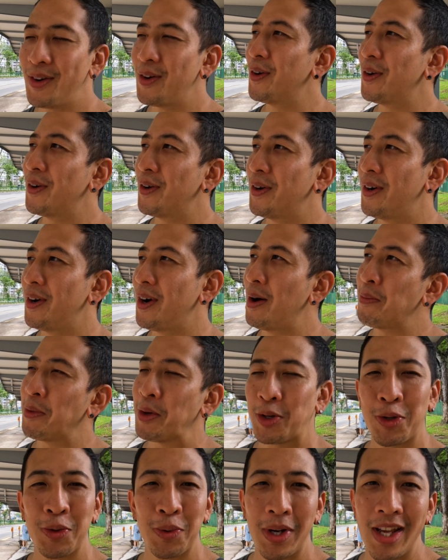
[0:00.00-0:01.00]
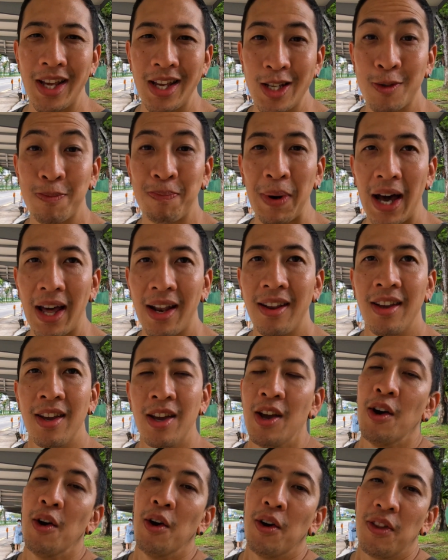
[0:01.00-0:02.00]
or I'm not sure what it is, but
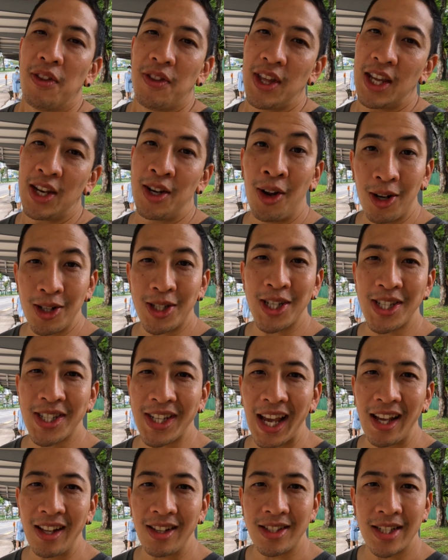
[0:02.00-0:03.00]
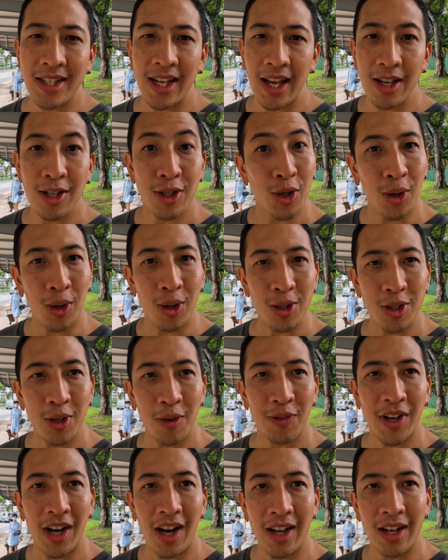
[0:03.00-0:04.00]
the not to scale today has caught us
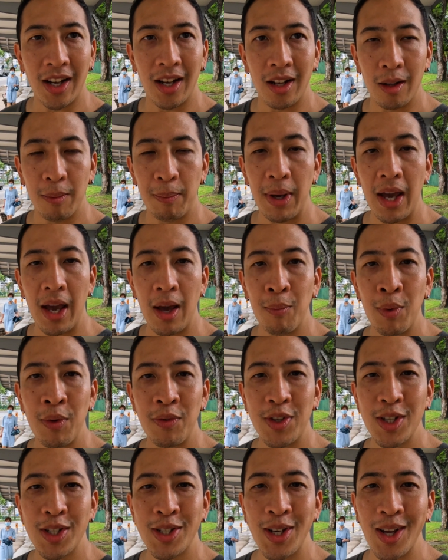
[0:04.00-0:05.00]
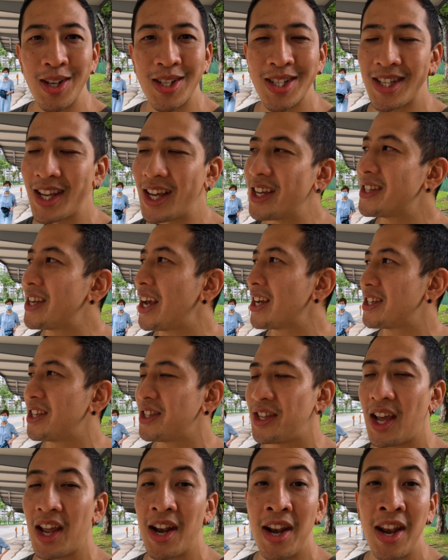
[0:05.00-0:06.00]
off guard a little bit, and we've just noticed that it takes
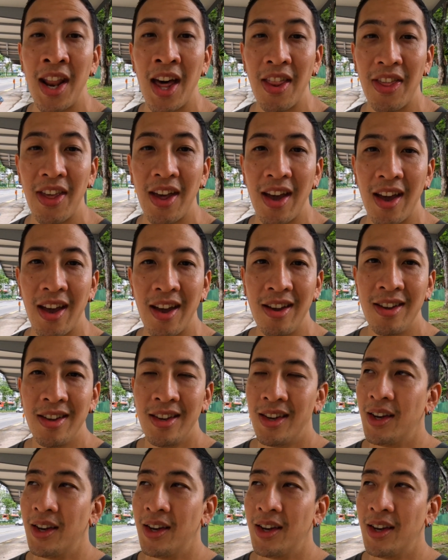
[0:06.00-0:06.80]
us another